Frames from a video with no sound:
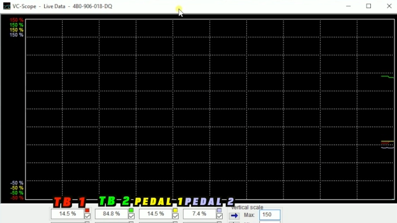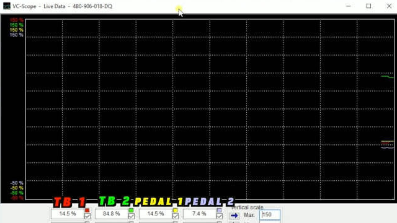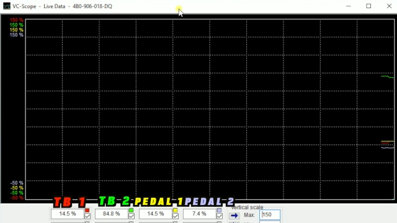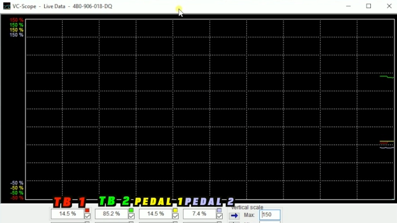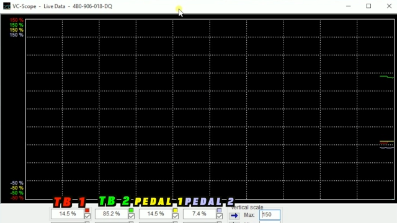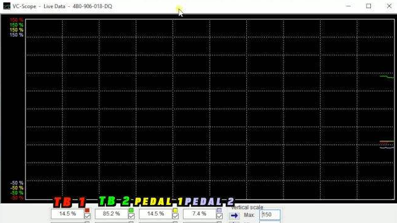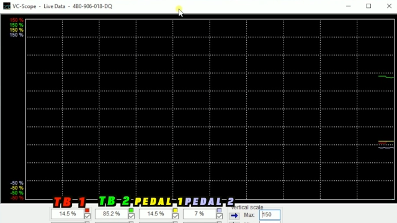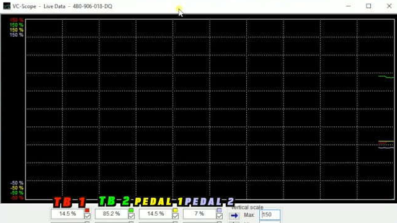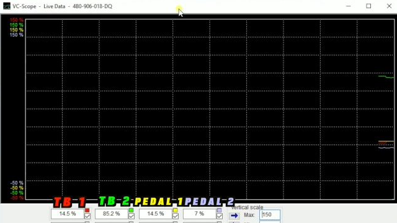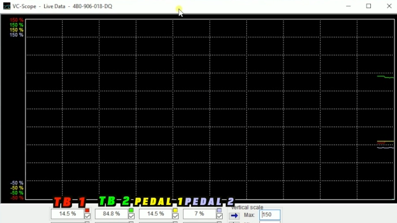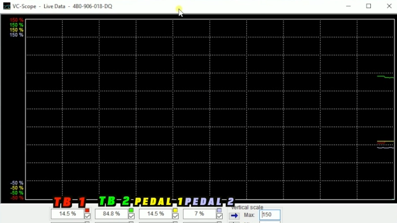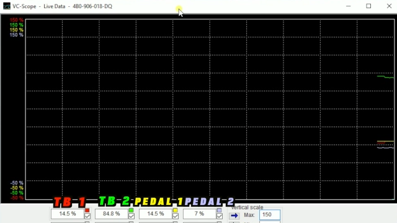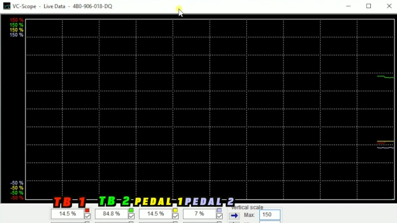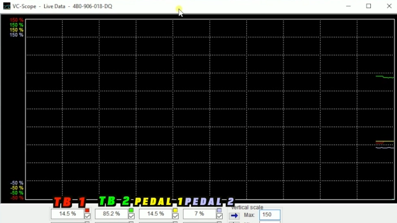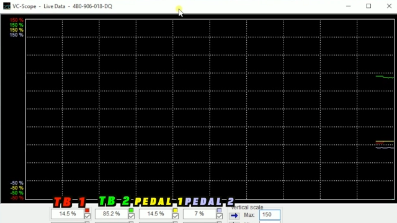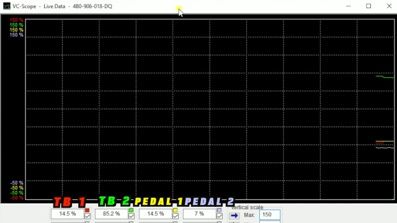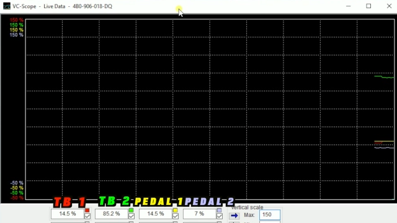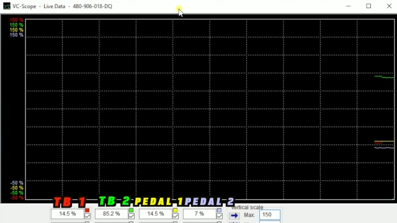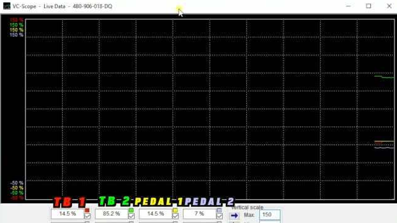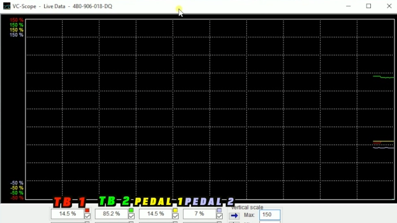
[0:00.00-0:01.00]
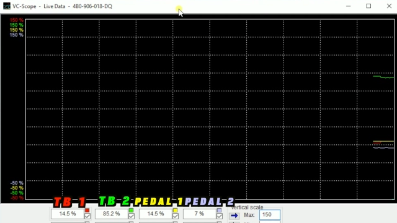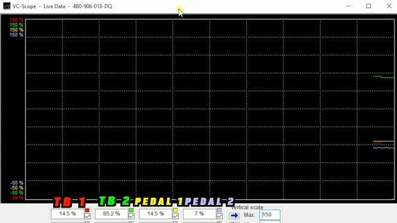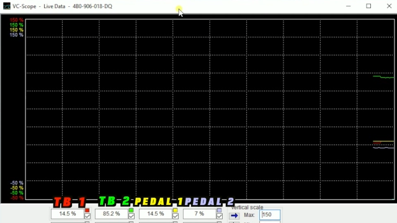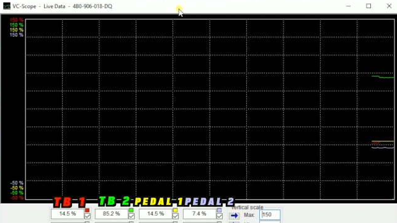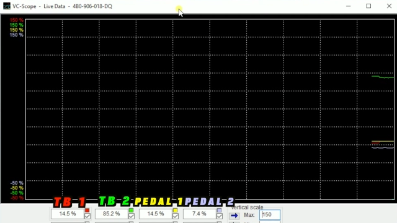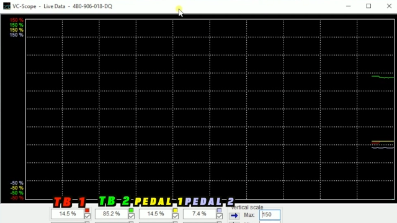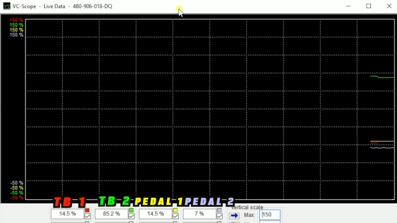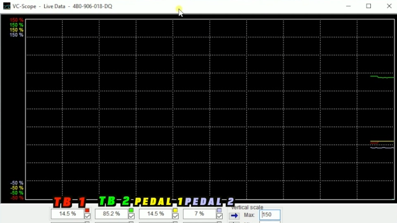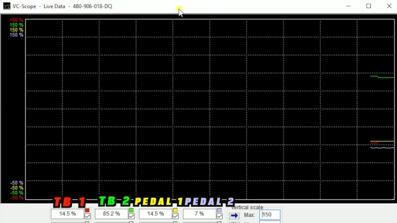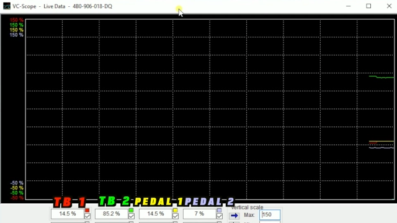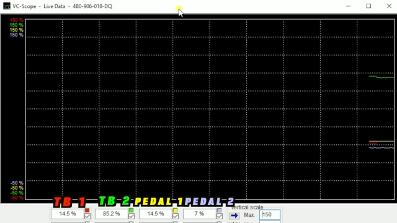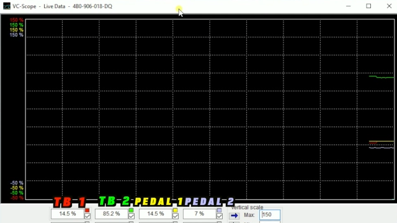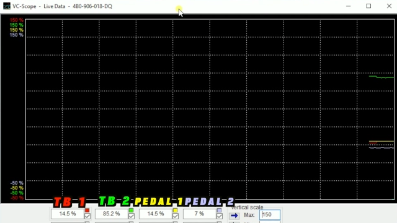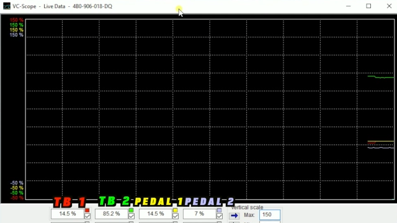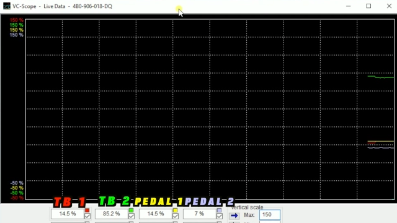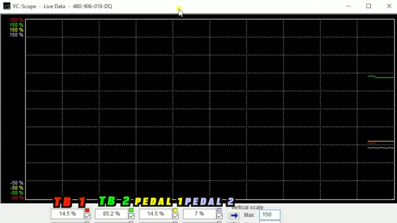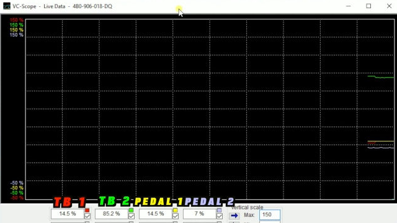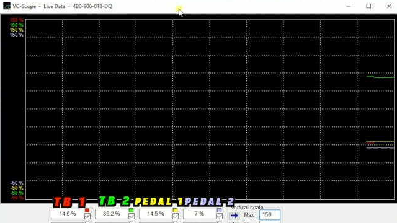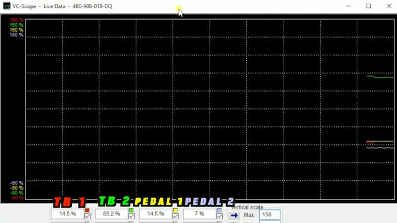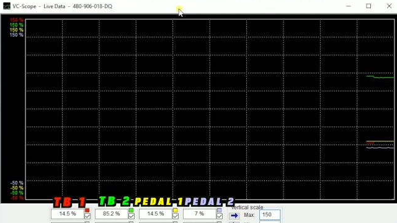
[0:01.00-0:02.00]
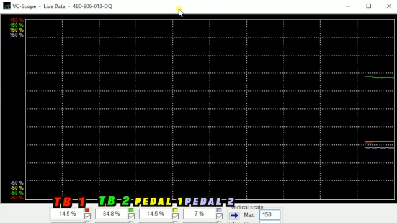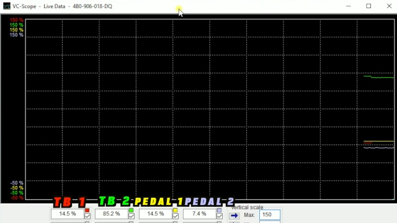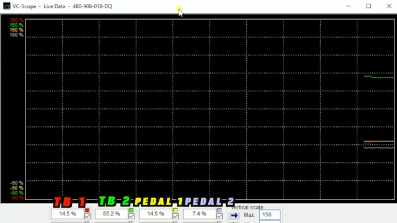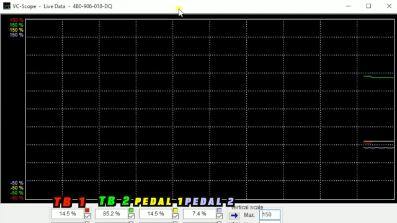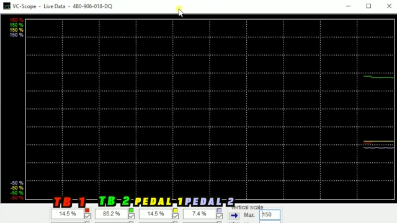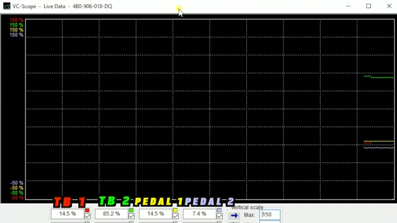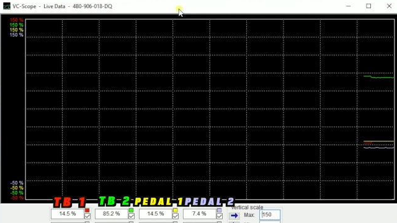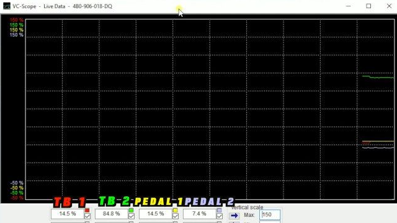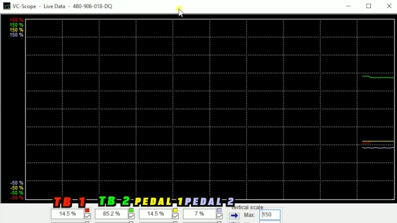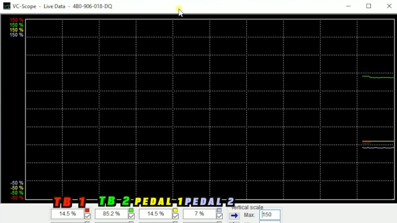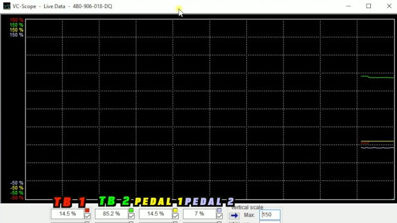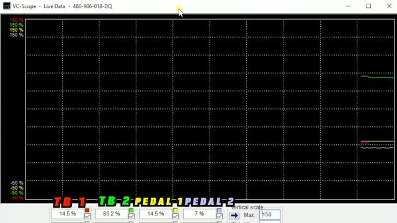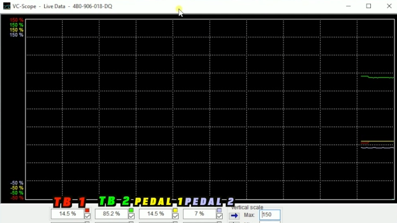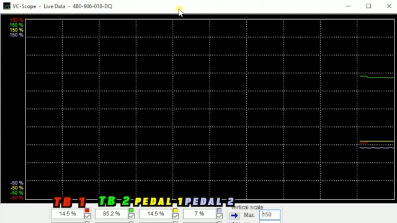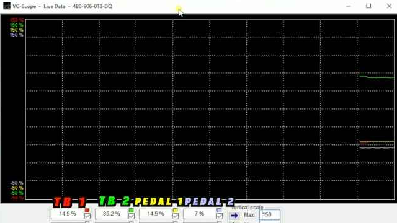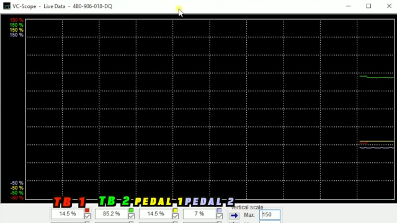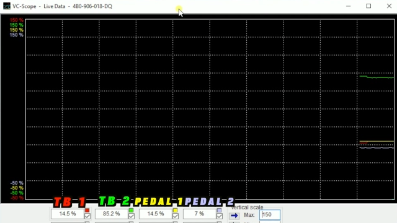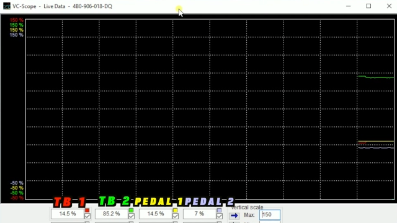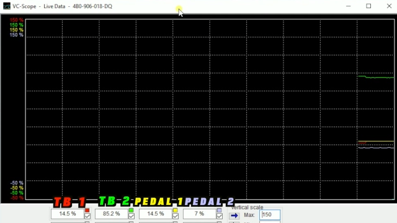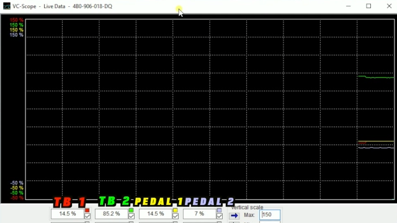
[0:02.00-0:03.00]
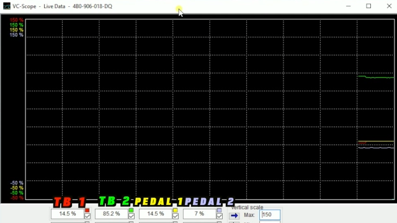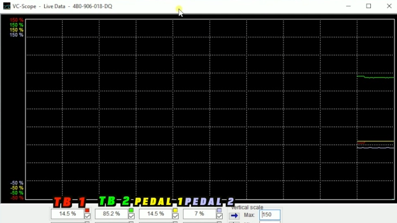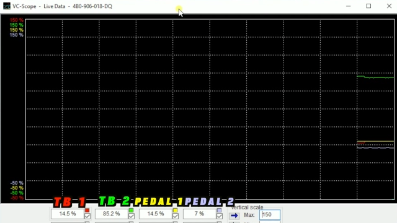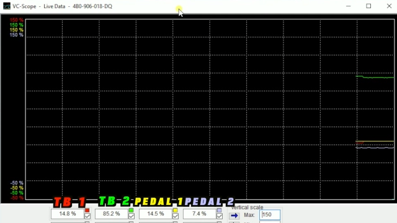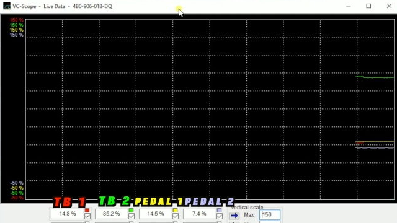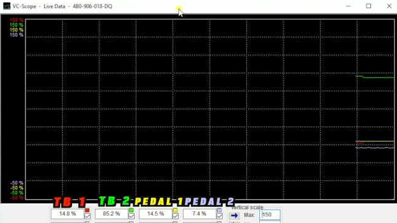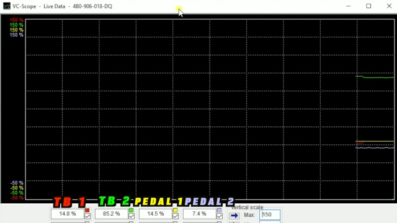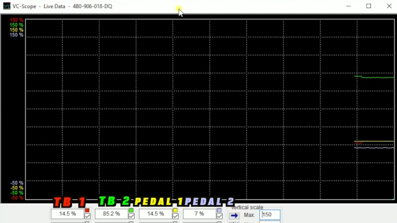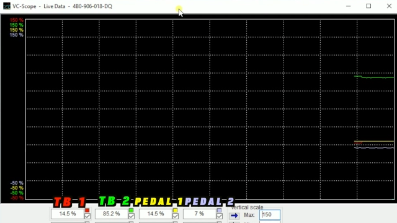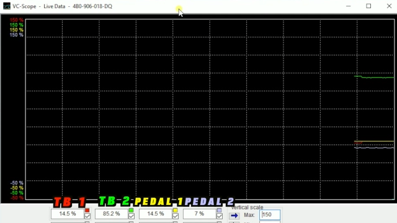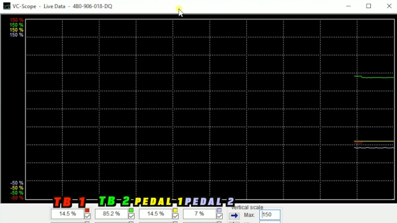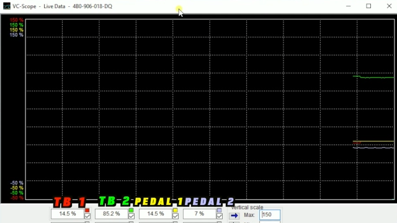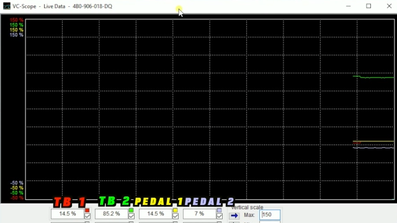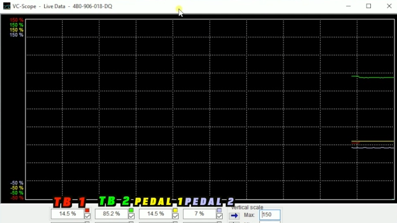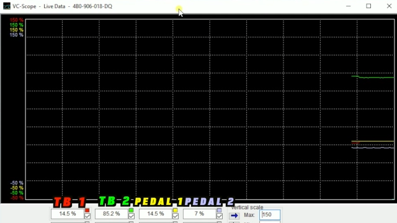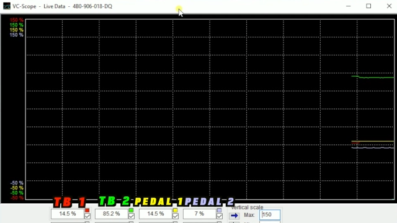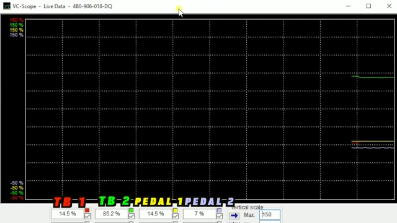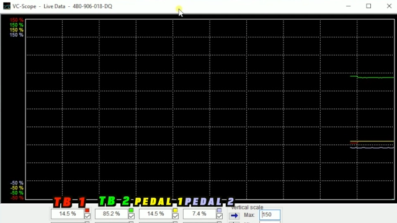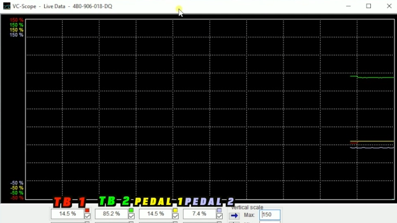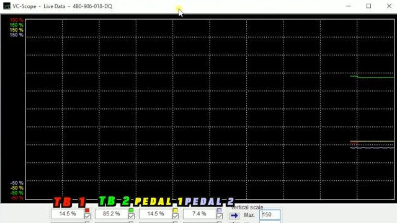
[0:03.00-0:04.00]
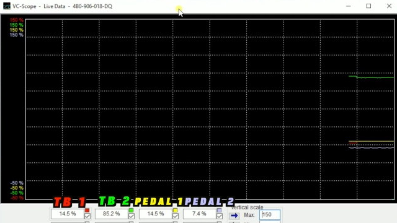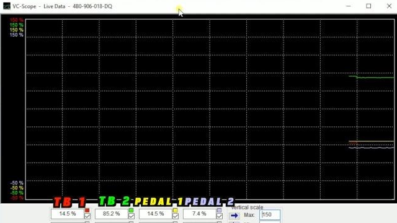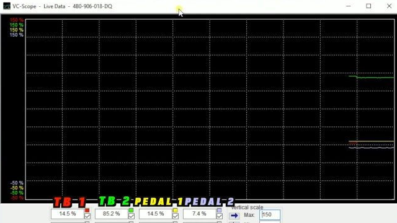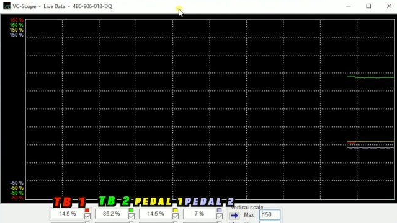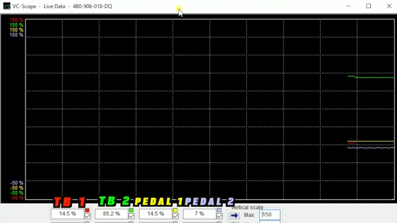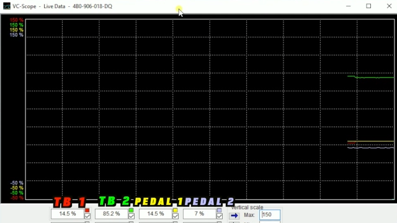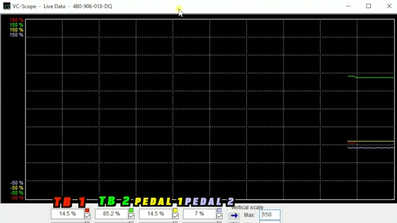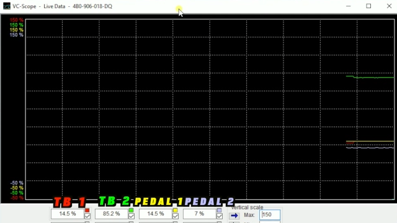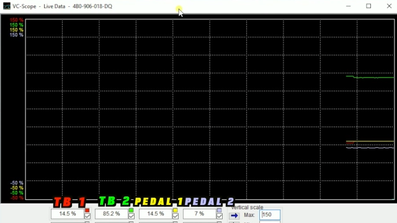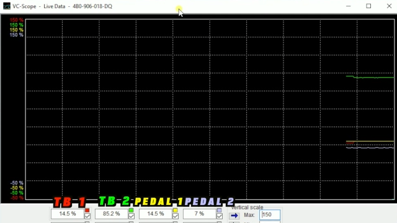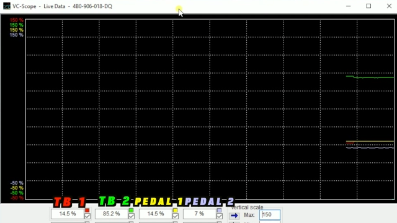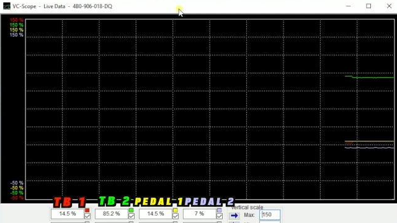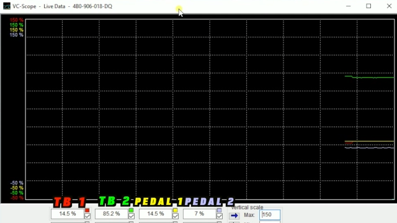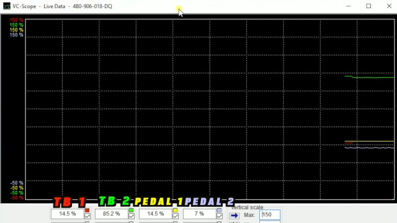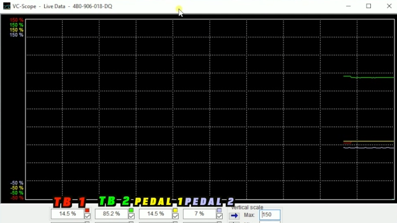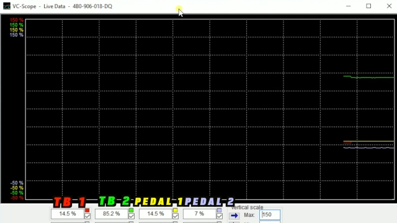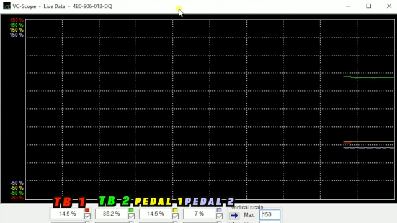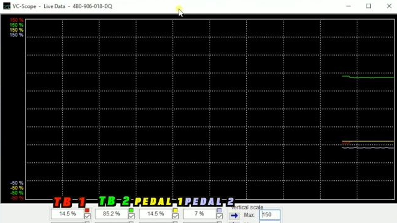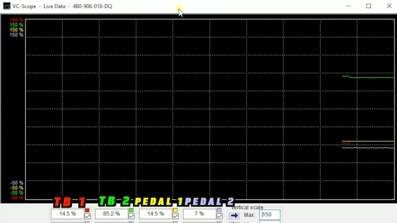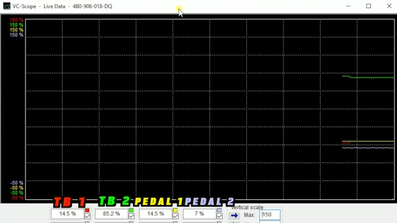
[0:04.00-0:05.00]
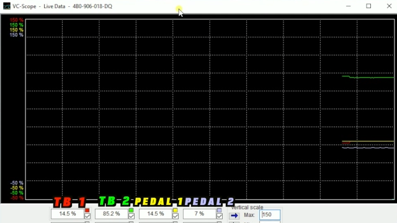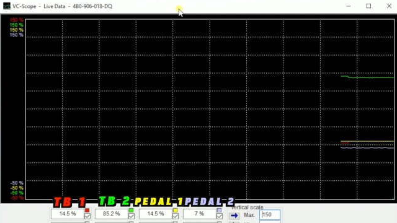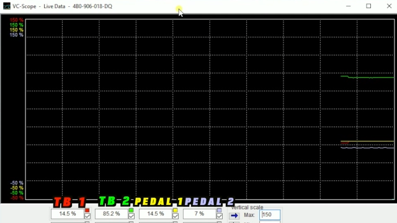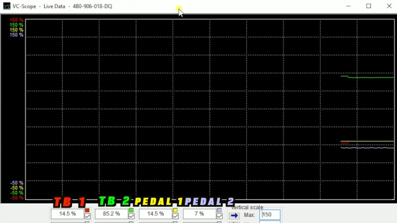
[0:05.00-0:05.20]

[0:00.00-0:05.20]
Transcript: No face is visible, so there are no lips to read.